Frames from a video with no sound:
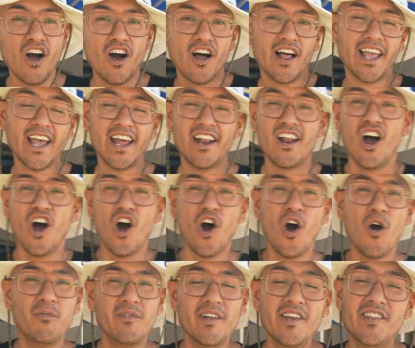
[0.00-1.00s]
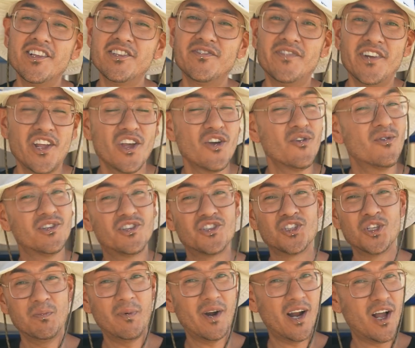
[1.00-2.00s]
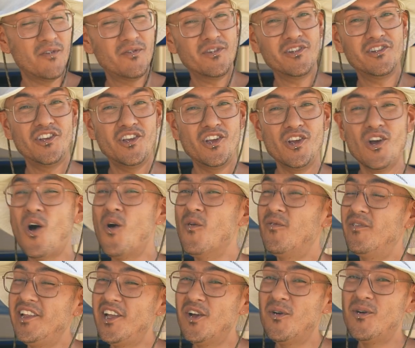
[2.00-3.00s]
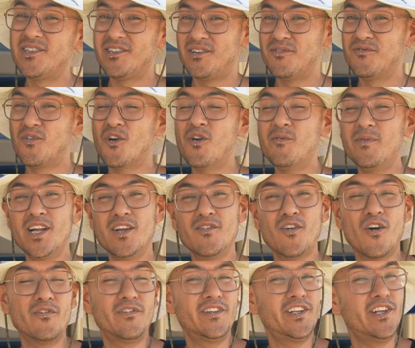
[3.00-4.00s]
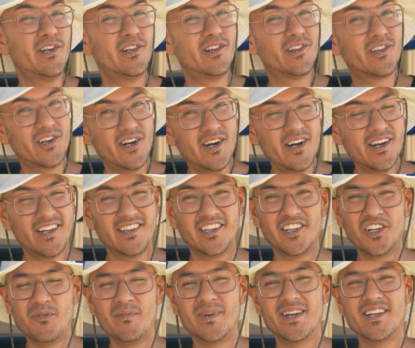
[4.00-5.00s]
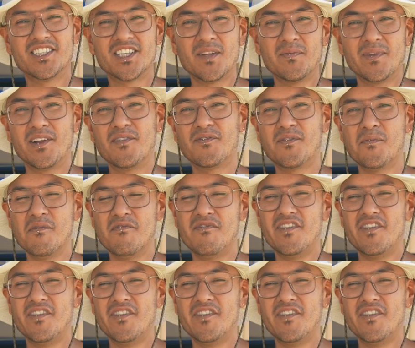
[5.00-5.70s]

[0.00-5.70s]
again, hopefully this video was super helpful to you. Hopefully it was informative. Hopefully you learned a little bit of something from the